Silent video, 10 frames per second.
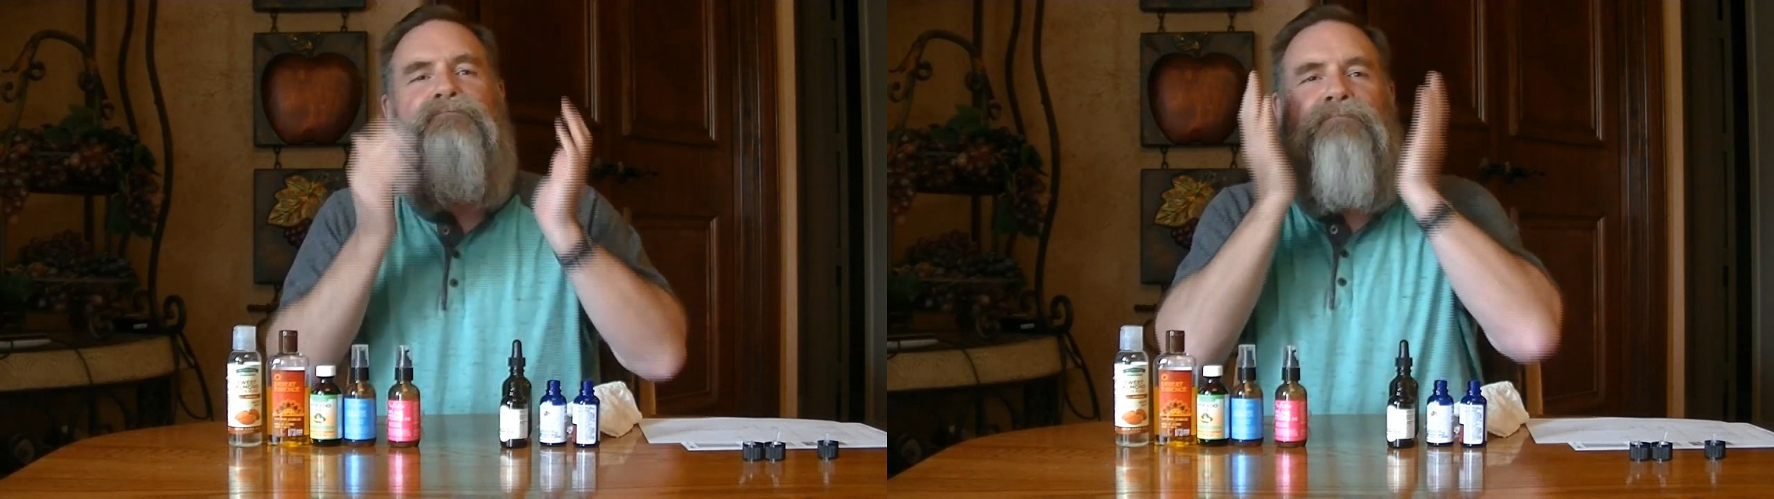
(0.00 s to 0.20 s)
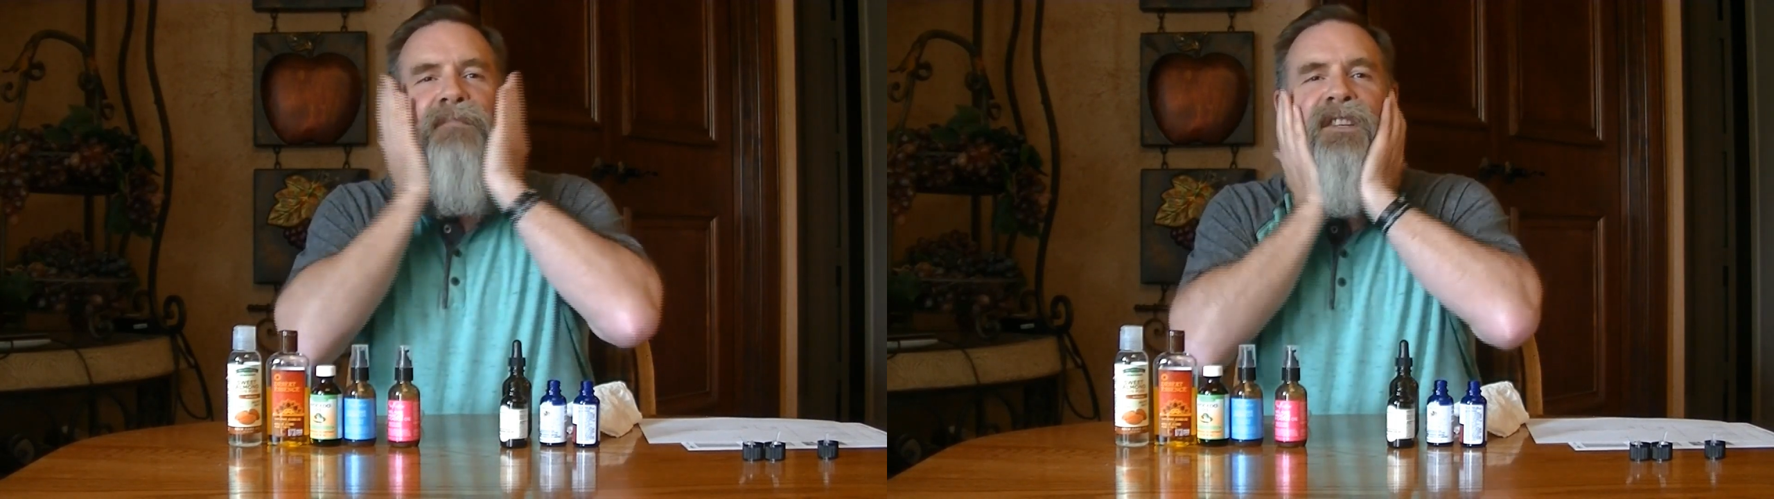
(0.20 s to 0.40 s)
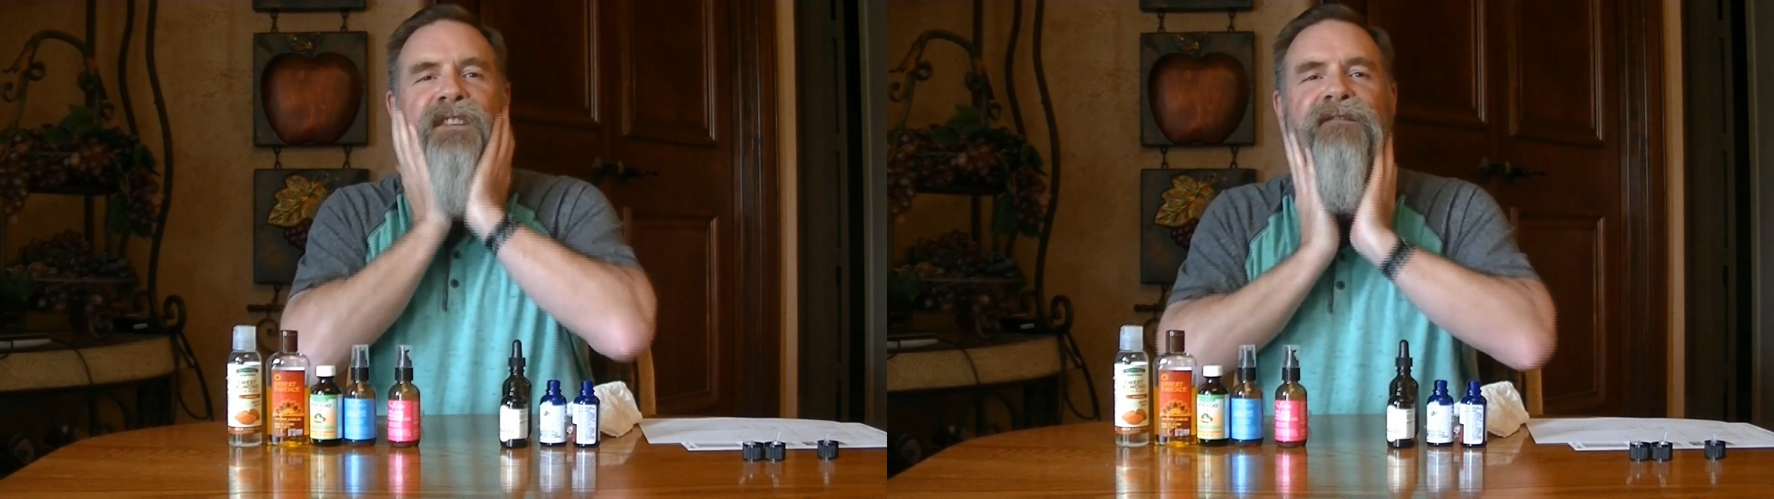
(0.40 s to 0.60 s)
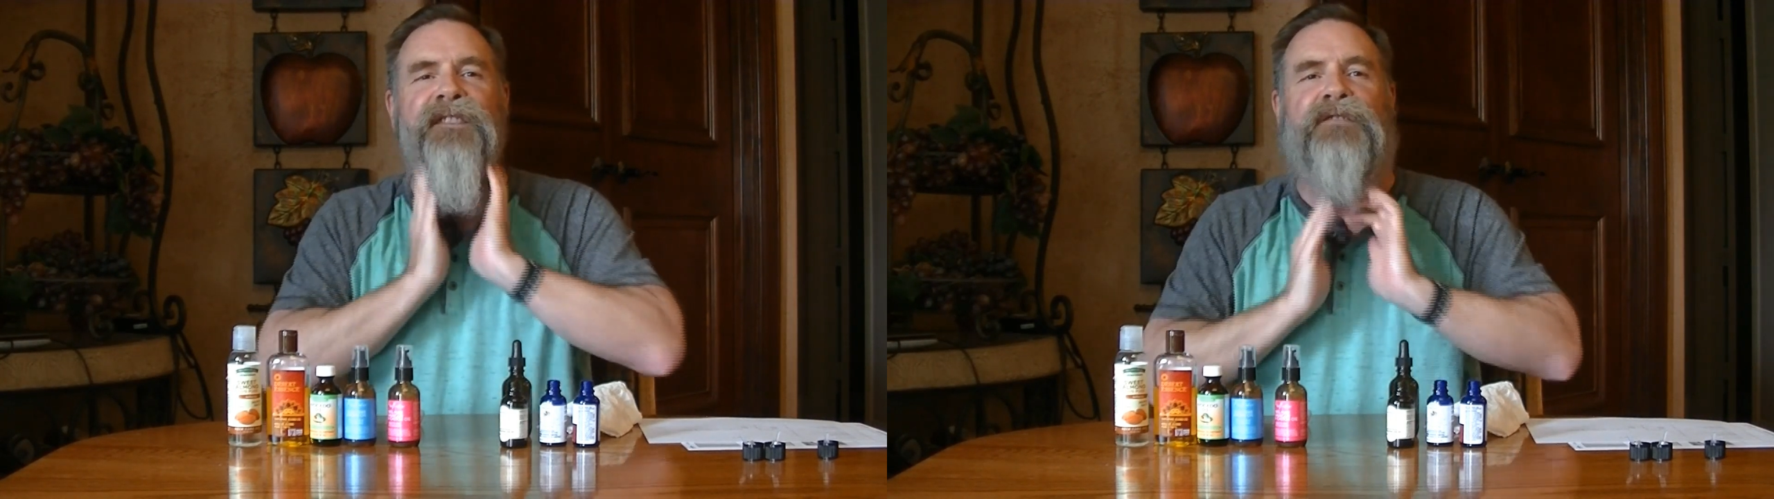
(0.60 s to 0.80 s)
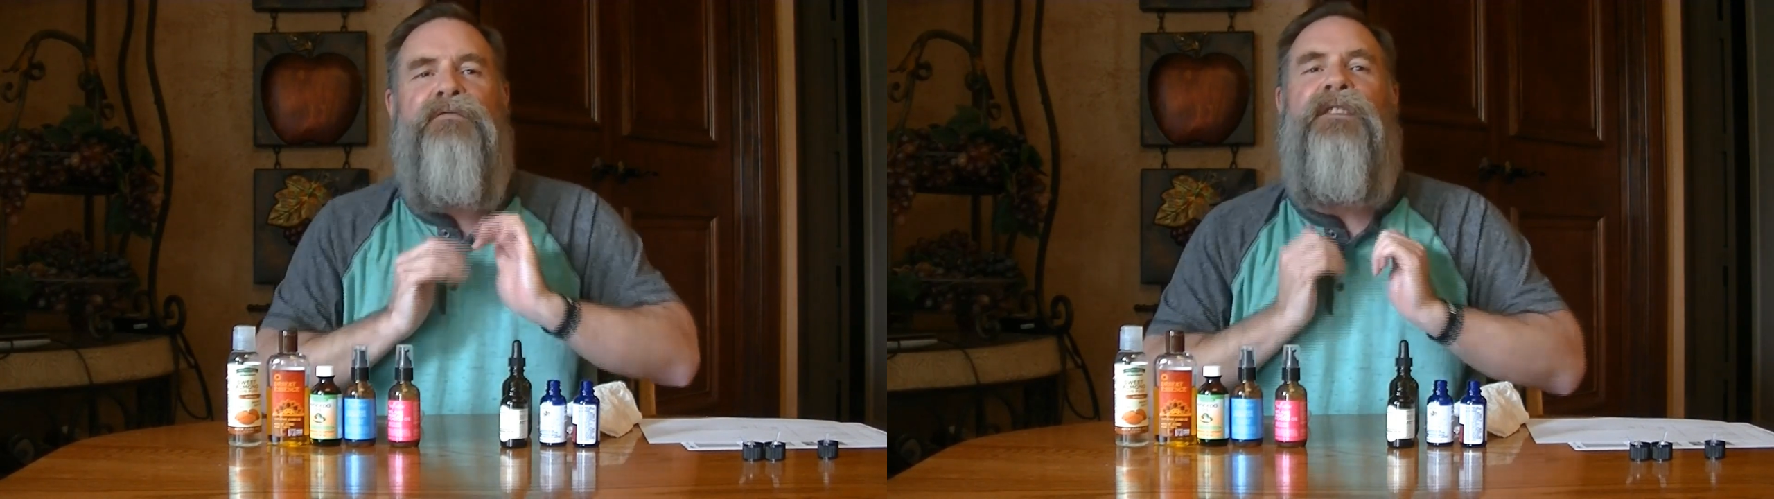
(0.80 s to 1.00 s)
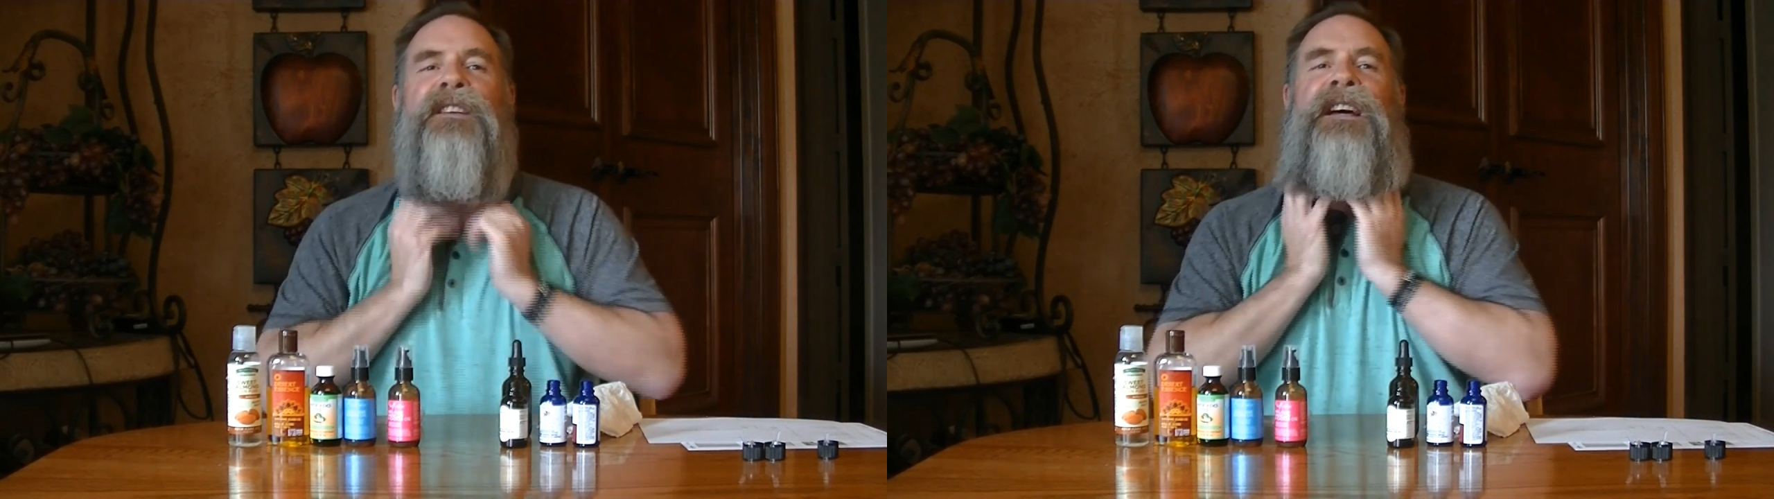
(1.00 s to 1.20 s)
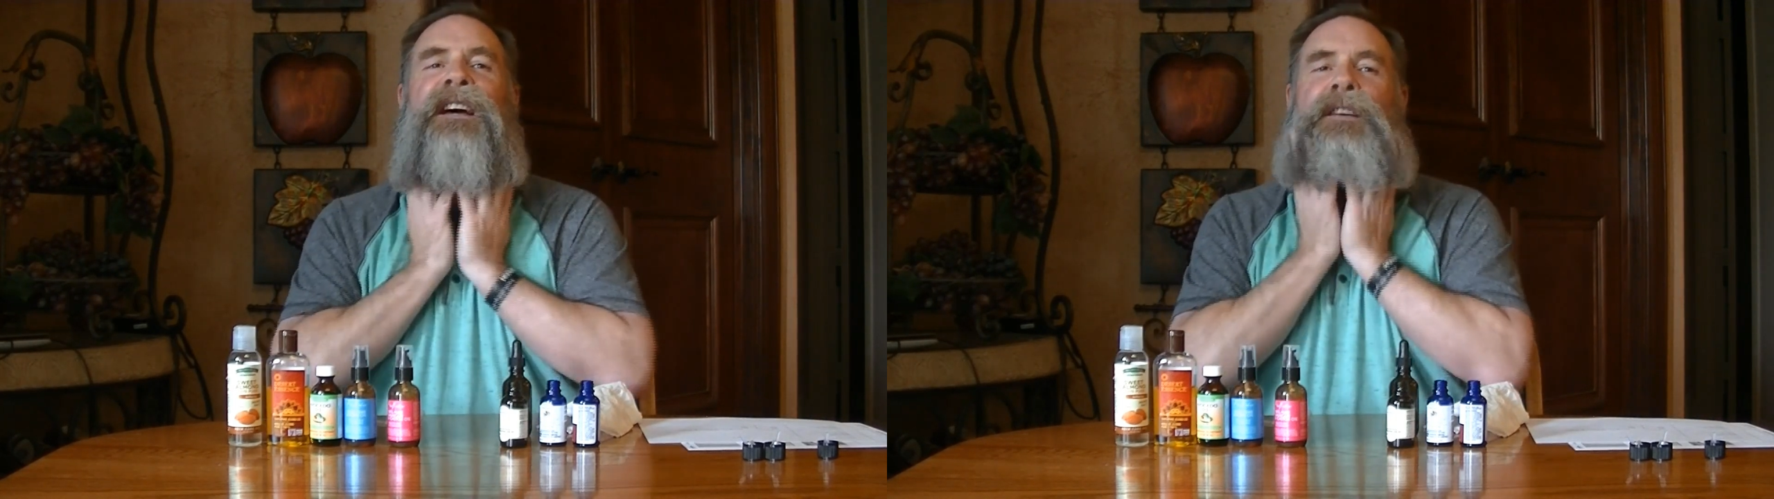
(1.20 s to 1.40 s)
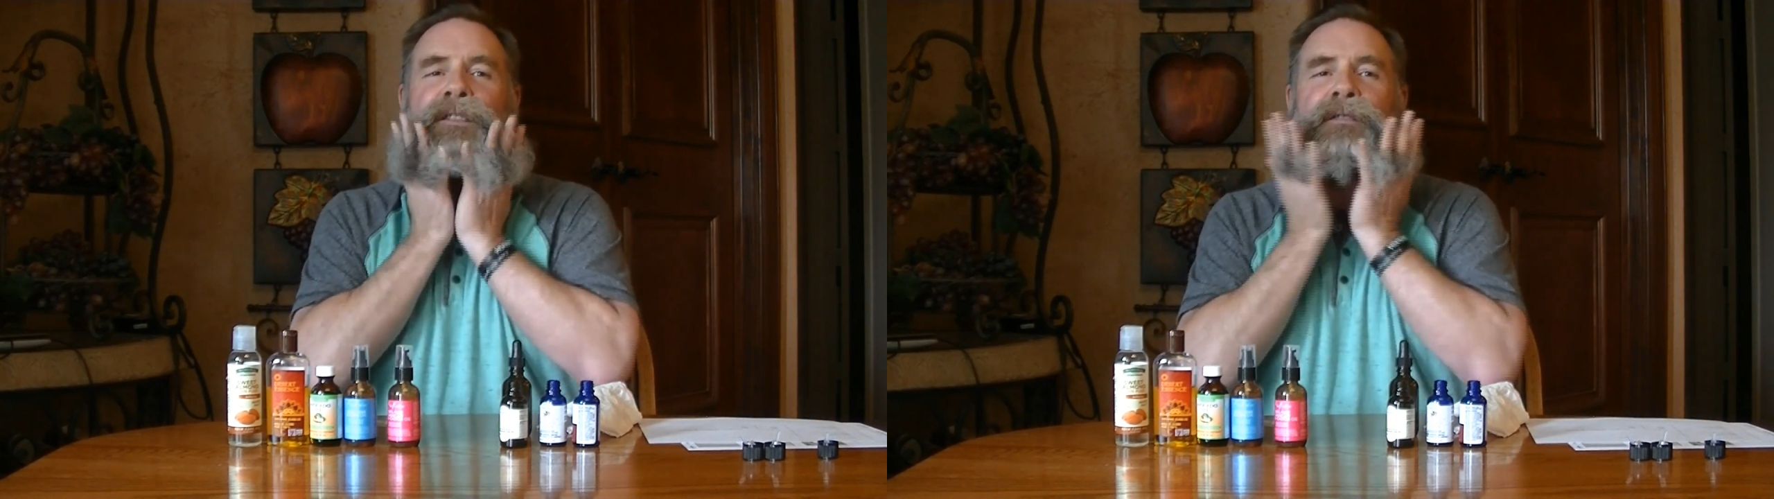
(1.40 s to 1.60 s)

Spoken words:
yeah, it feels really nice.